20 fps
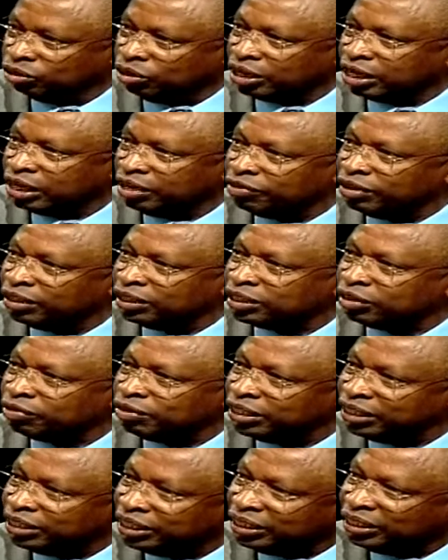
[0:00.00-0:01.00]
you are given
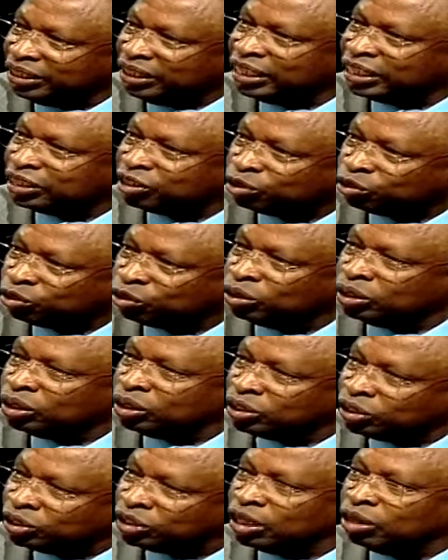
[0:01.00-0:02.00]
17 years to
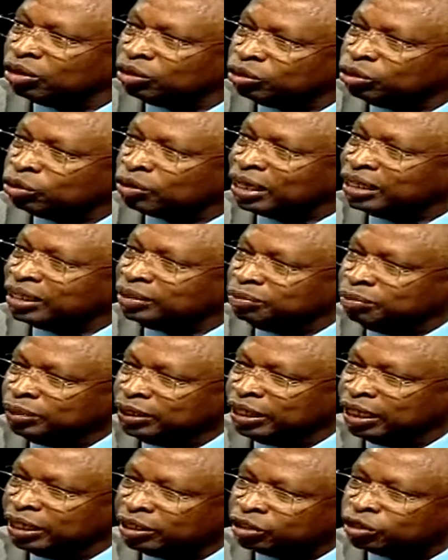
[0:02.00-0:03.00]
sell. You can be
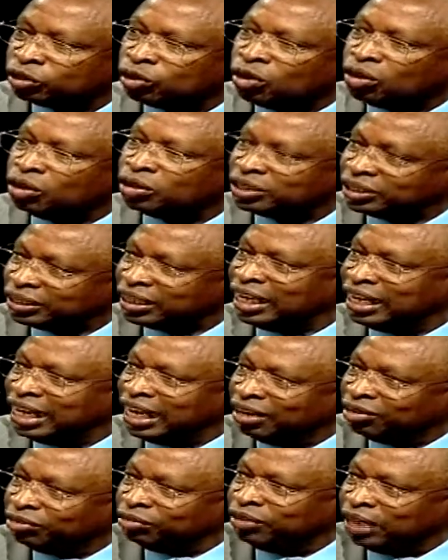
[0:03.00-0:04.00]
the sole seller
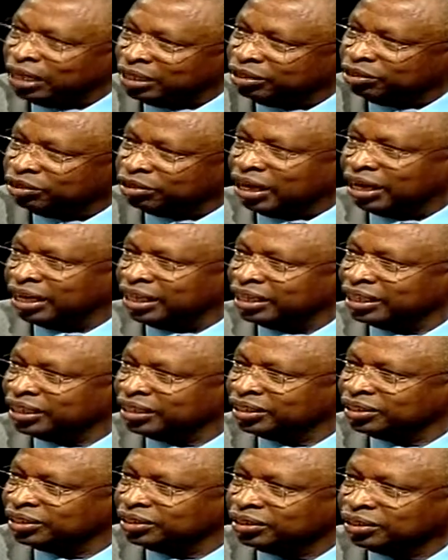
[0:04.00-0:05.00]
of that drug.
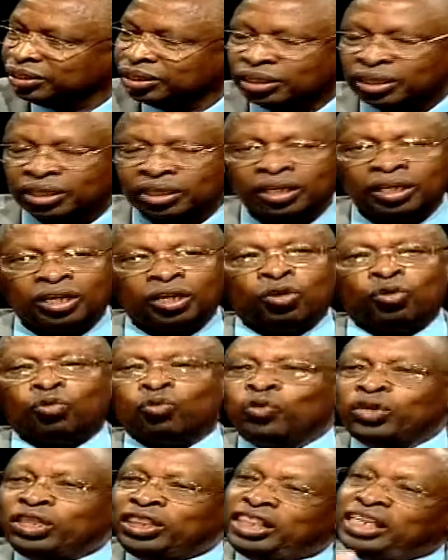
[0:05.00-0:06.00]

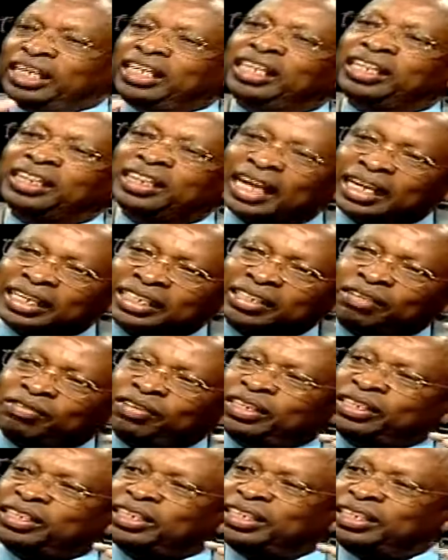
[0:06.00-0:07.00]
Within that
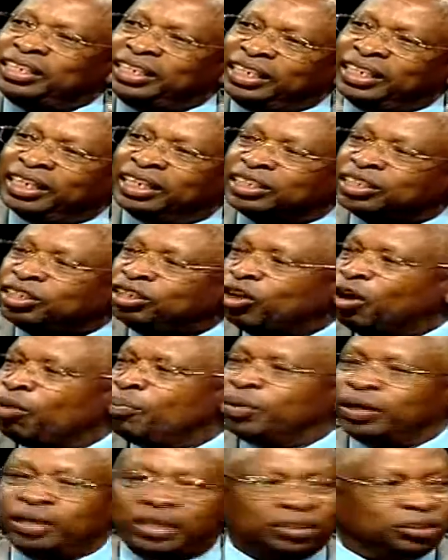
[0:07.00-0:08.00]
17 years,
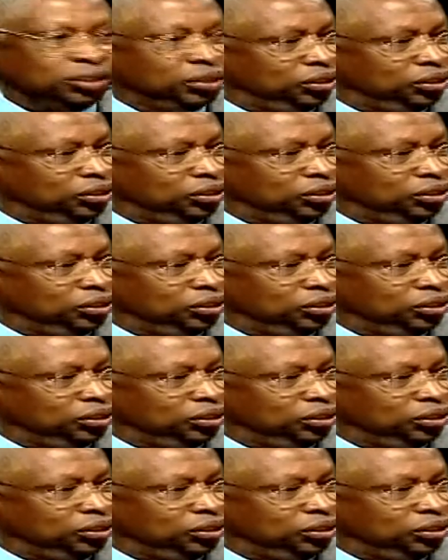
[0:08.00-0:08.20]
nobody else.